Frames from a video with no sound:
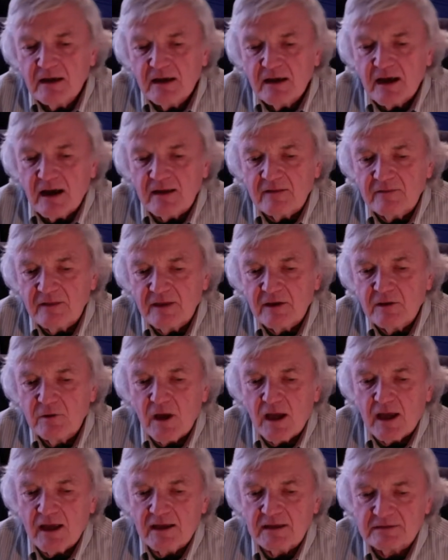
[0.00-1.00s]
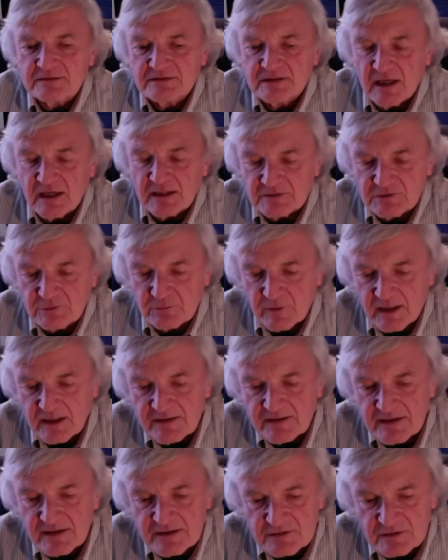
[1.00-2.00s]
I think as
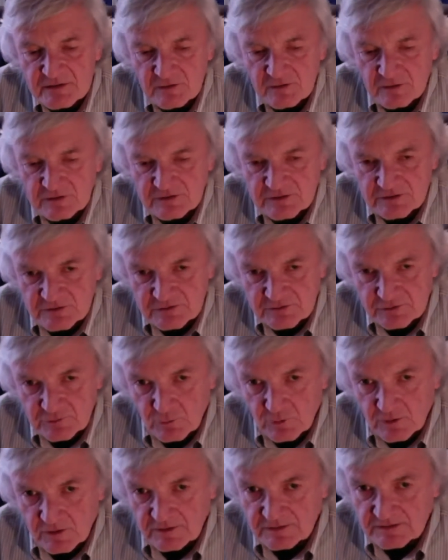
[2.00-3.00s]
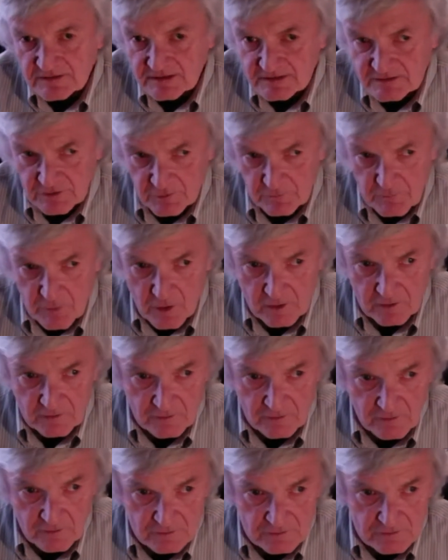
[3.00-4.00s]
grantees look to stores as their
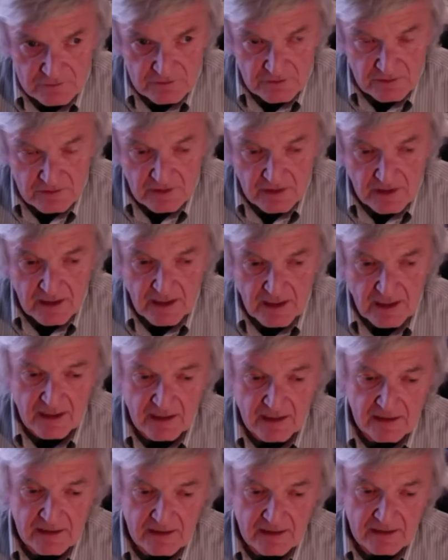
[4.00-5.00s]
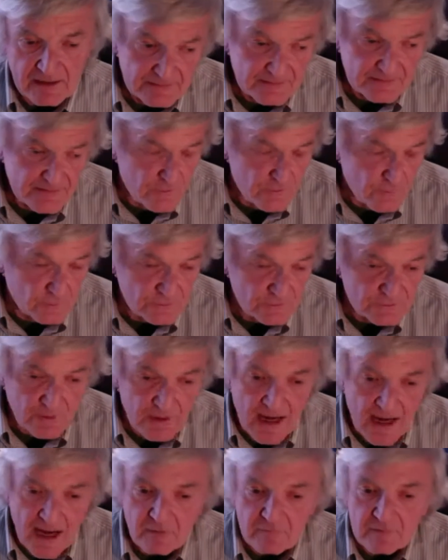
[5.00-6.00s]
partners, and those
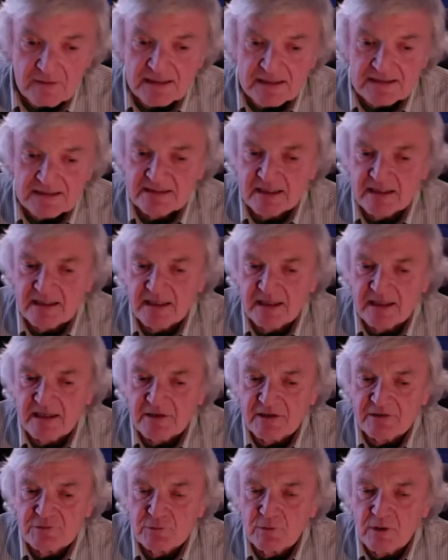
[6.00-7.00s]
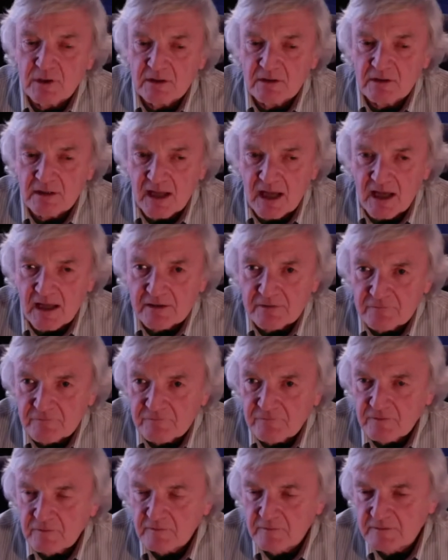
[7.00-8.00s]
are outlets that can get to a lot
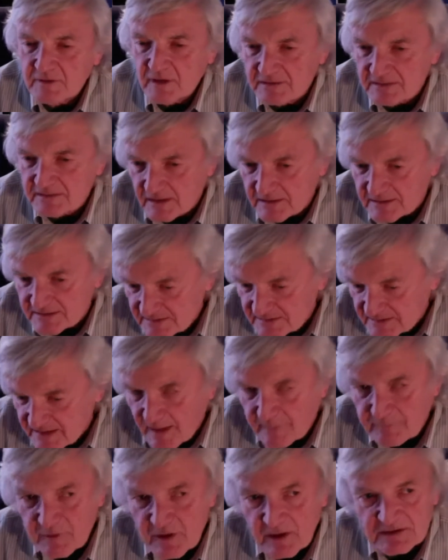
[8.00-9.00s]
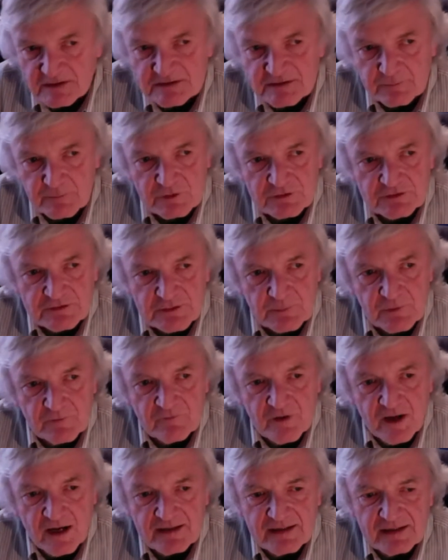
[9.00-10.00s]
of SNAP customers and
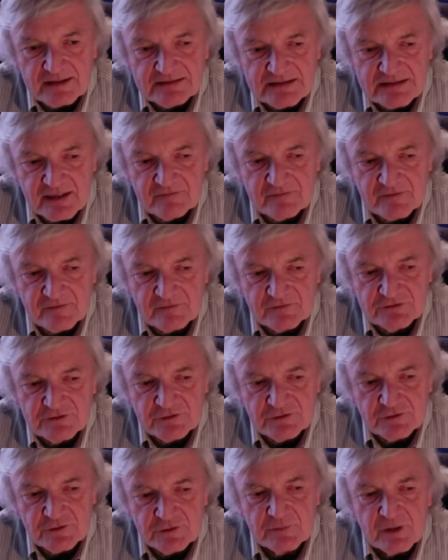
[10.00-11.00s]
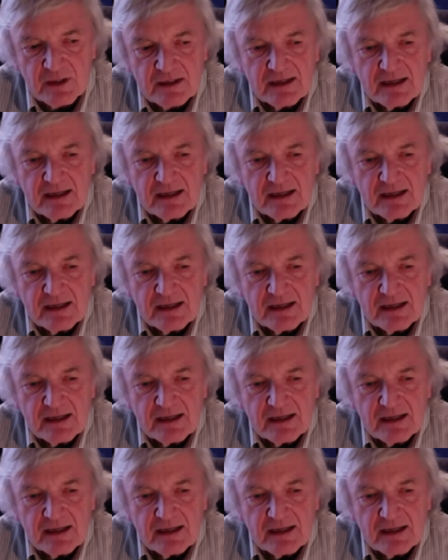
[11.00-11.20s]
provide the incentives to them,